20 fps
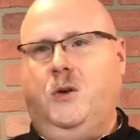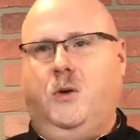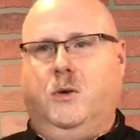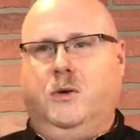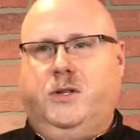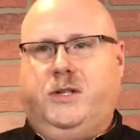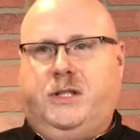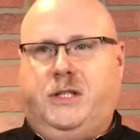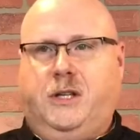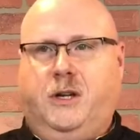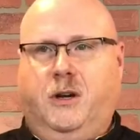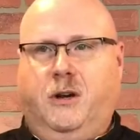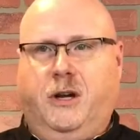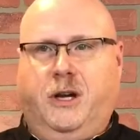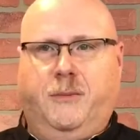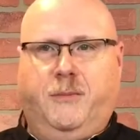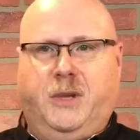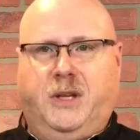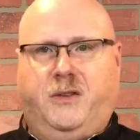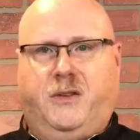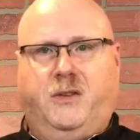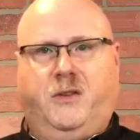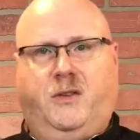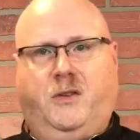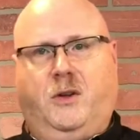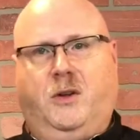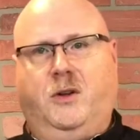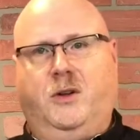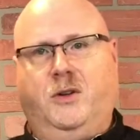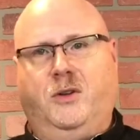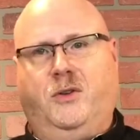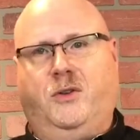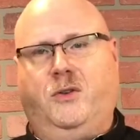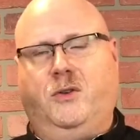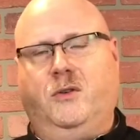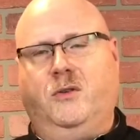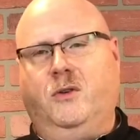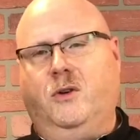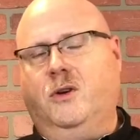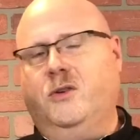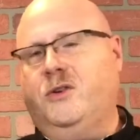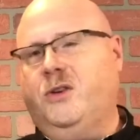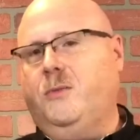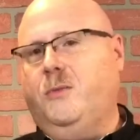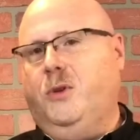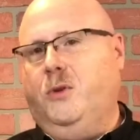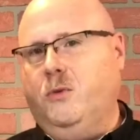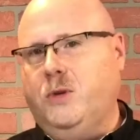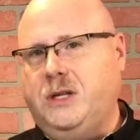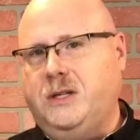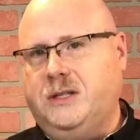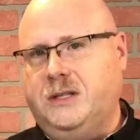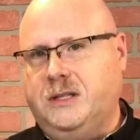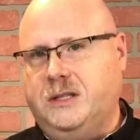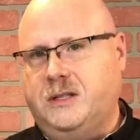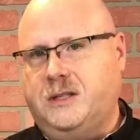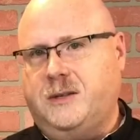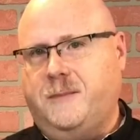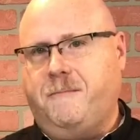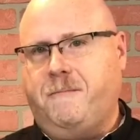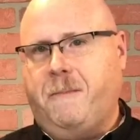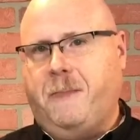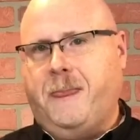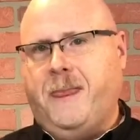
or CRM that's installed on the server, are some of the reasons.